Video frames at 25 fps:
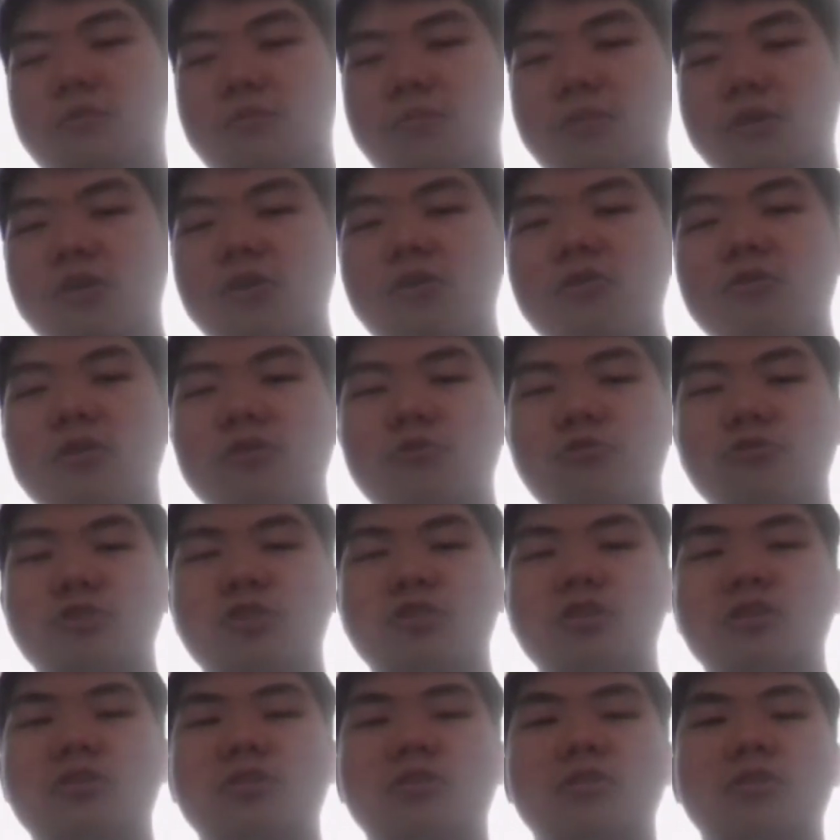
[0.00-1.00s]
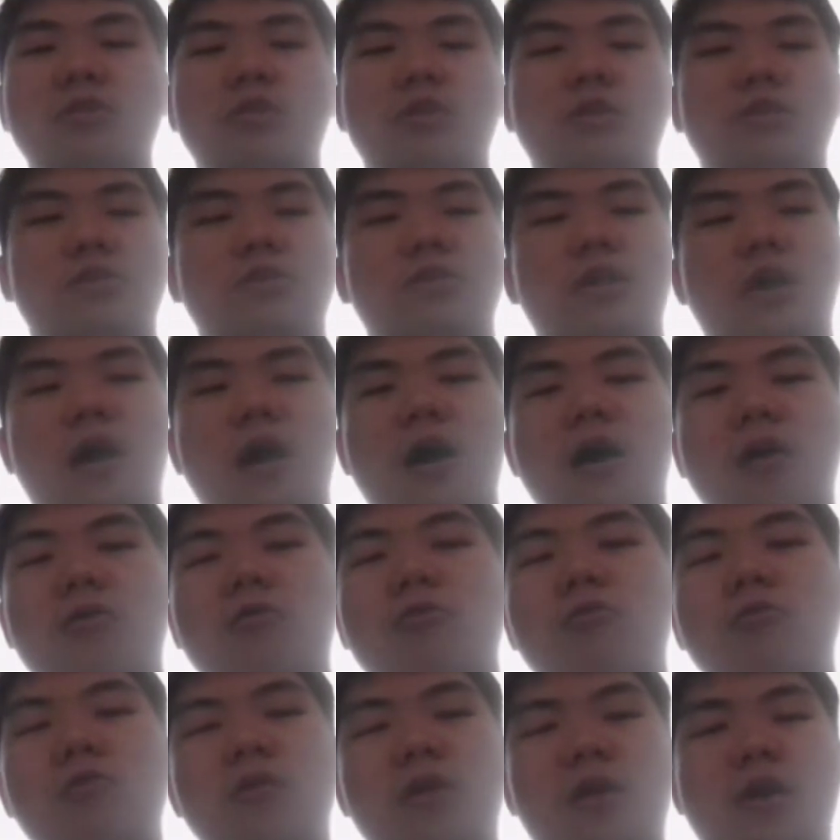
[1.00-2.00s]
The below equation is
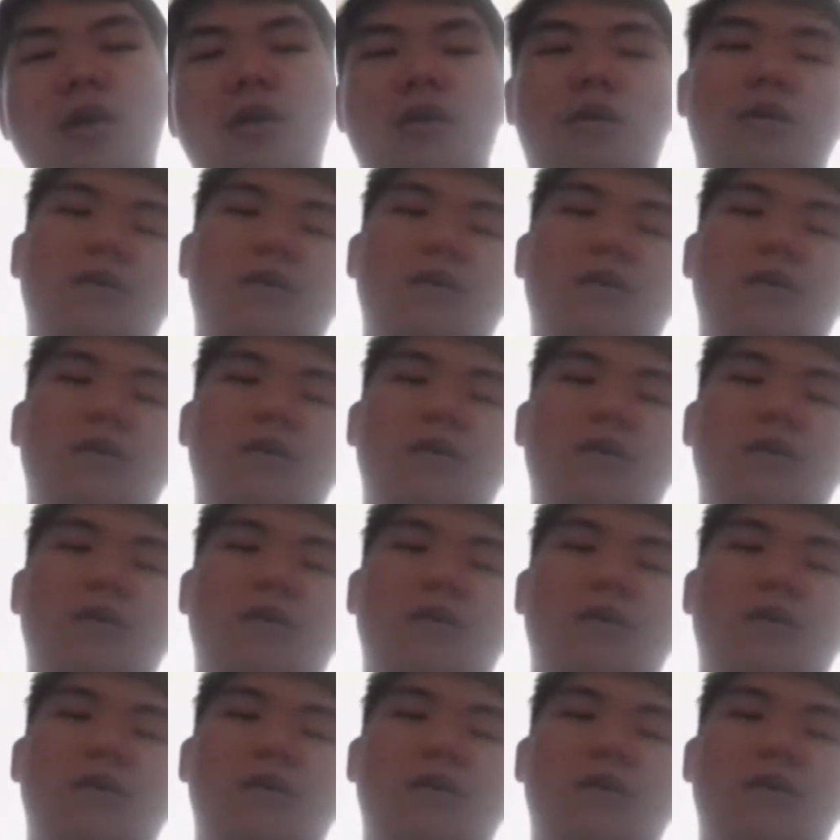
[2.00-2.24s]
how